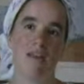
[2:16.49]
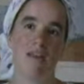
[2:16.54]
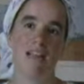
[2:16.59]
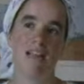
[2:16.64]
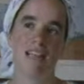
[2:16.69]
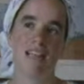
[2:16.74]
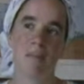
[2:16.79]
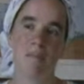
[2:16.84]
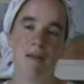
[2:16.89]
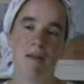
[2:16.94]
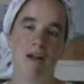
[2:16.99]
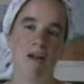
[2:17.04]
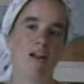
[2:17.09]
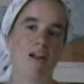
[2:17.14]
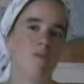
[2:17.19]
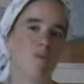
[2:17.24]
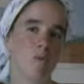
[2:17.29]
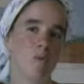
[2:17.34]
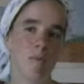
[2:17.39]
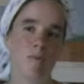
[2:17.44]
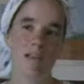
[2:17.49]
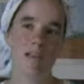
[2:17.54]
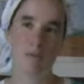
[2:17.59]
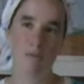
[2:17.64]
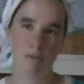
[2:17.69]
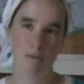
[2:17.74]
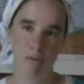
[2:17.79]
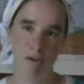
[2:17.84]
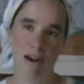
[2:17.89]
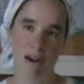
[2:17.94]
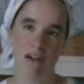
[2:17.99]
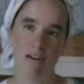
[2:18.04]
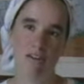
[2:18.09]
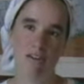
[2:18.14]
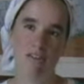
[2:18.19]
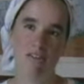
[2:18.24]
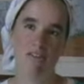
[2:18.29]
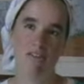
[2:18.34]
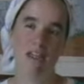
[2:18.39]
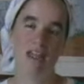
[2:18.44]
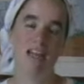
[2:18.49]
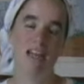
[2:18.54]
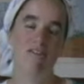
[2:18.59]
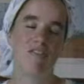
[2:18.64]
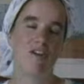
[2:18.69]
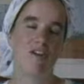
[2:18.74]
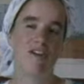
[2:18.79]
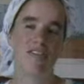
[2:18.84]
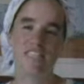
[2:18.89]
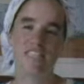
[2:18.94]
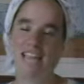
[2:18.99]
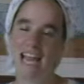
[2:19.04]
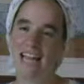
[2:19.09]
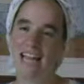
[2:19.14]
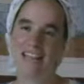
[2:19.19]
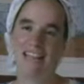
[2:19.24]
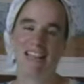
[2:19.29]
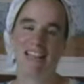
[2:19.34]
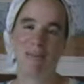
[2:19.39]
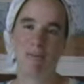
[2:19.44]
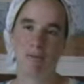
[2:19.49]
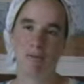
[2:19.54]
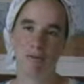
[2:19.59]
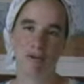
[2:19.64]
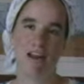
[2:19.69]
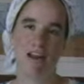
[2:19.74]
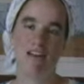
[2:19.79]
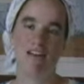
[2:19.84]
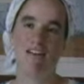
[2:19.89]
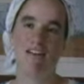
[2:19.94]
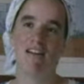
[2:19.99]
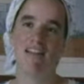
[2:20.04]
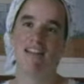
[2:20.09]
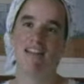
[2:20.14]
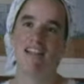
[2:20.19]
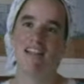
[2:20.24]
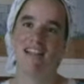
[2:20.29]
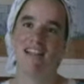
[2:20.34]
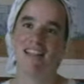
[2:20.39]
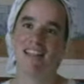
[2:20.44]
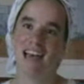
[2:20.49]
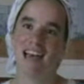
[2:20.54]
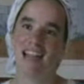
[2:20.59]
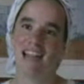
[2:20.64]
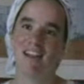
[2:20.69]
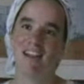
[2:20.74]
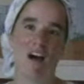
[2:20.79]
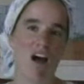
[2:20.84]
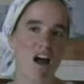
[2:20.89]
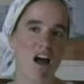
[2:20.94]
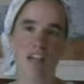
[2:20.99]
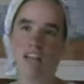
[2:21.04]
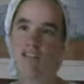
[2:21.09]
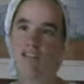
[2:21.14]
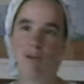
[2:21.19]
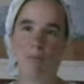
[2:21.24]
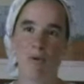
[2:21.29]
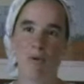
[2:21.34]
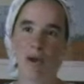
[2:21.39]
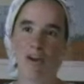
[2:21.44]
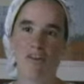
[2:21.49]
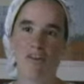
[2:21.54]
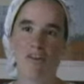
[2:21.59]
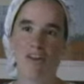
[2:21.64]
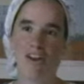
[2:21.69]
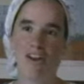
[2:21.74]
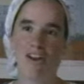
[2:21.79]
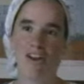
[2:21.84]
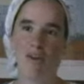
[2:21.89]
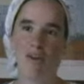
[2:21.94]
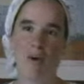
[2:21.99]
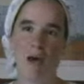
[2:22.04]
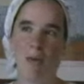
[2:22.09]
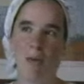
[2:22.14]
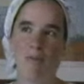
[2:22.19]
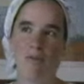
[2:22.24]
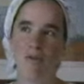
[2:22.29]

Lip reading: It's in the merit of the women's prayers and of their intense prayer that all of our prayers are going to go up.